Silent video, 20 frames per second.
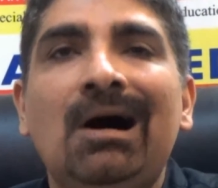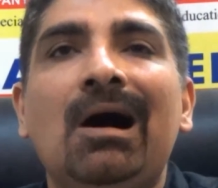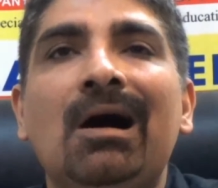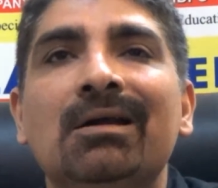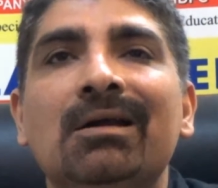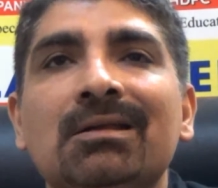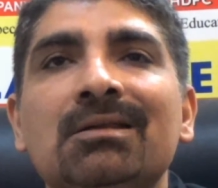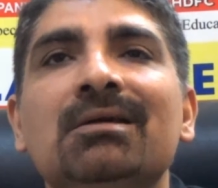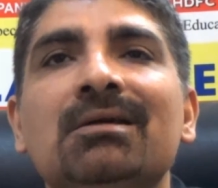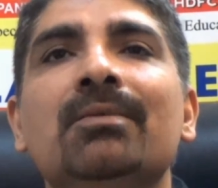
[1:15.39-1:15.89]

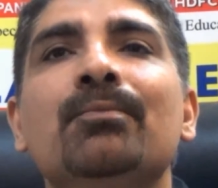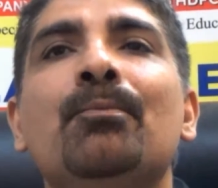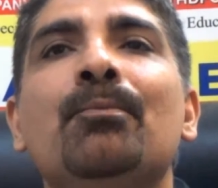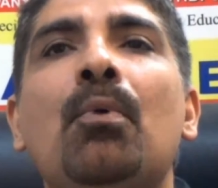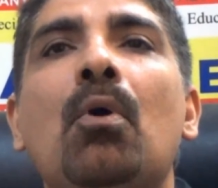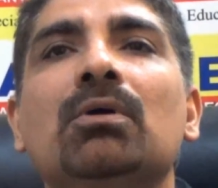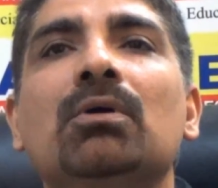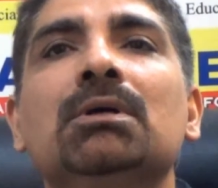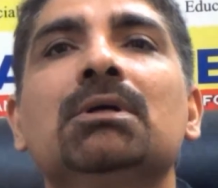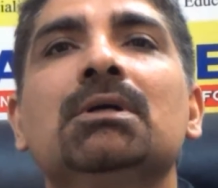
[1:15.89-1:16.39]
Another
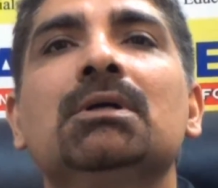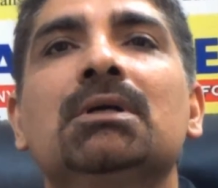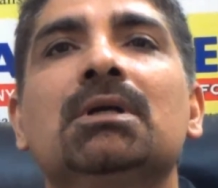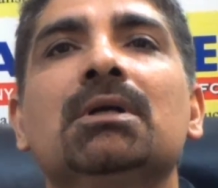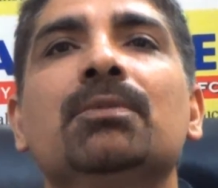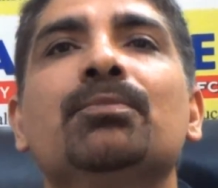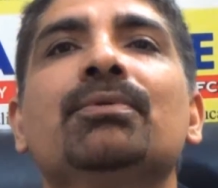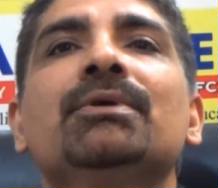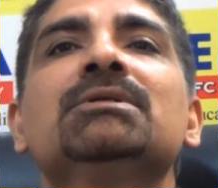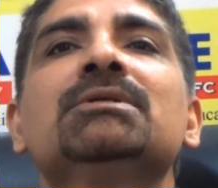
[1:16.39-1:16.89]
important
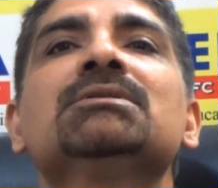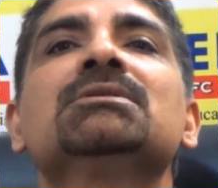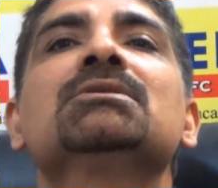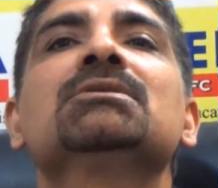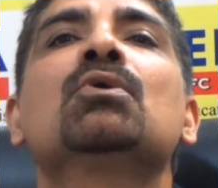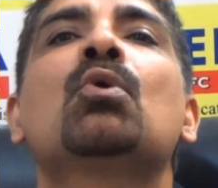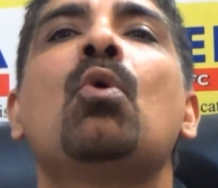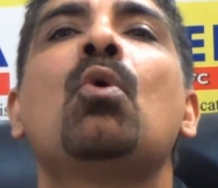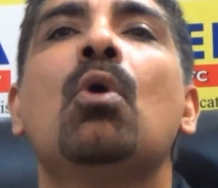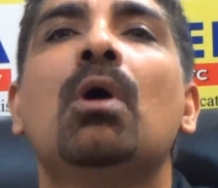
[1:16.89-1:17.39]
tip
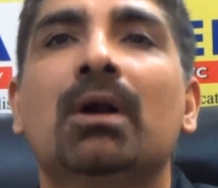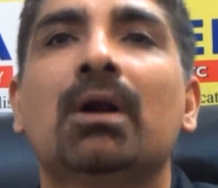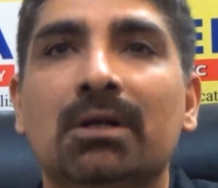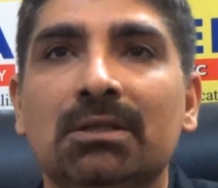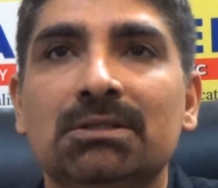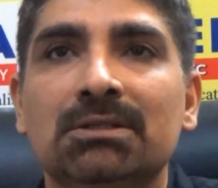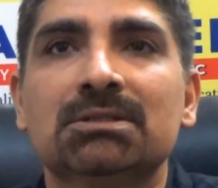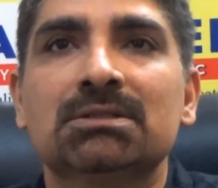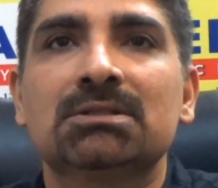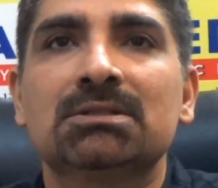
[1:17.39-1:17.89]
is
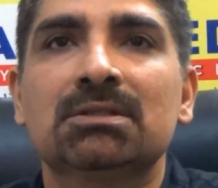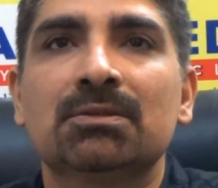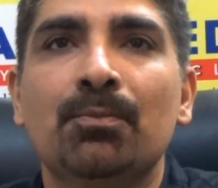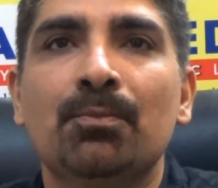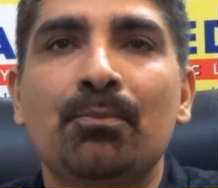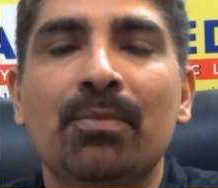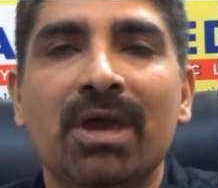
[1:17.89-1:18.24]
coherence.